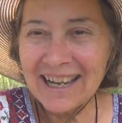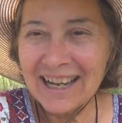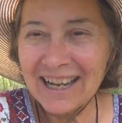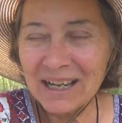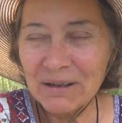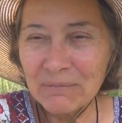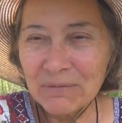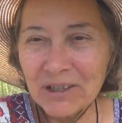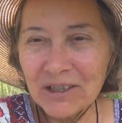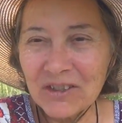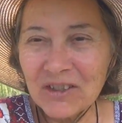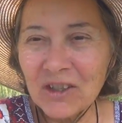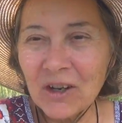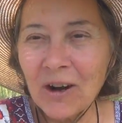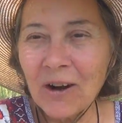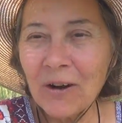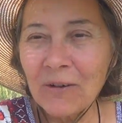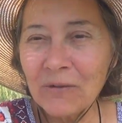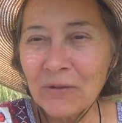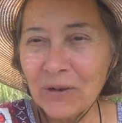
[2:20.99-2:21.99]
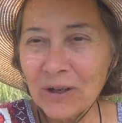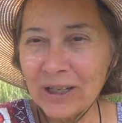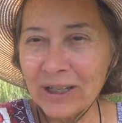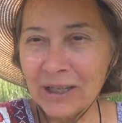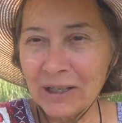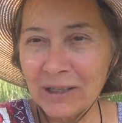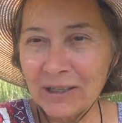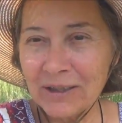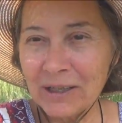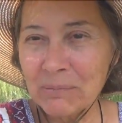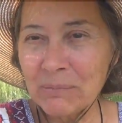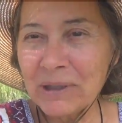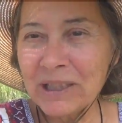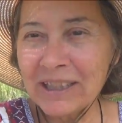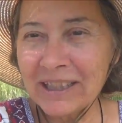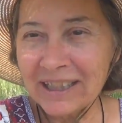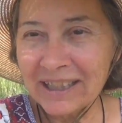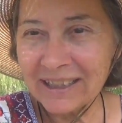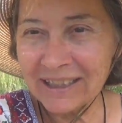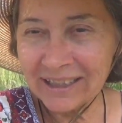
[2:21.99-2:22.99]
I'm just offering the
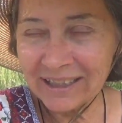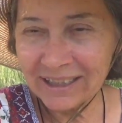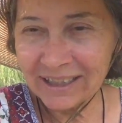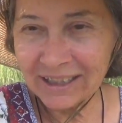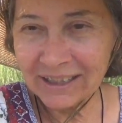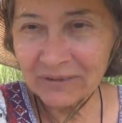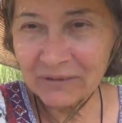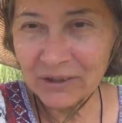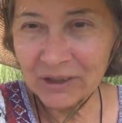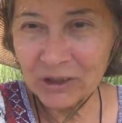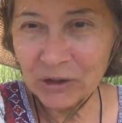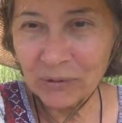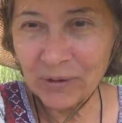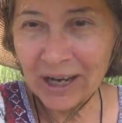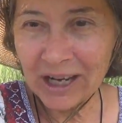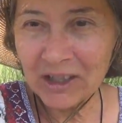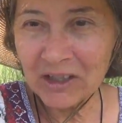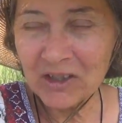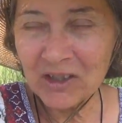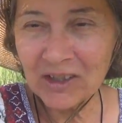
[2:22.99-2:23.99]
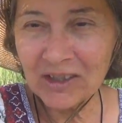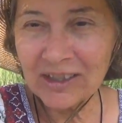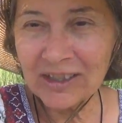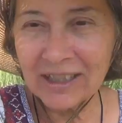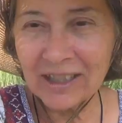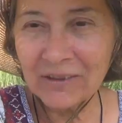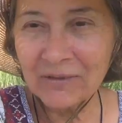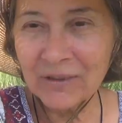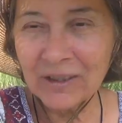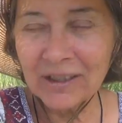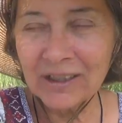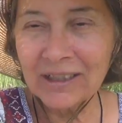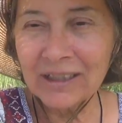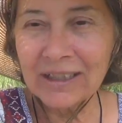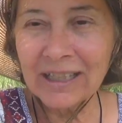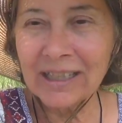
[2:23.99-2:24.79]
beginning of a direction of a,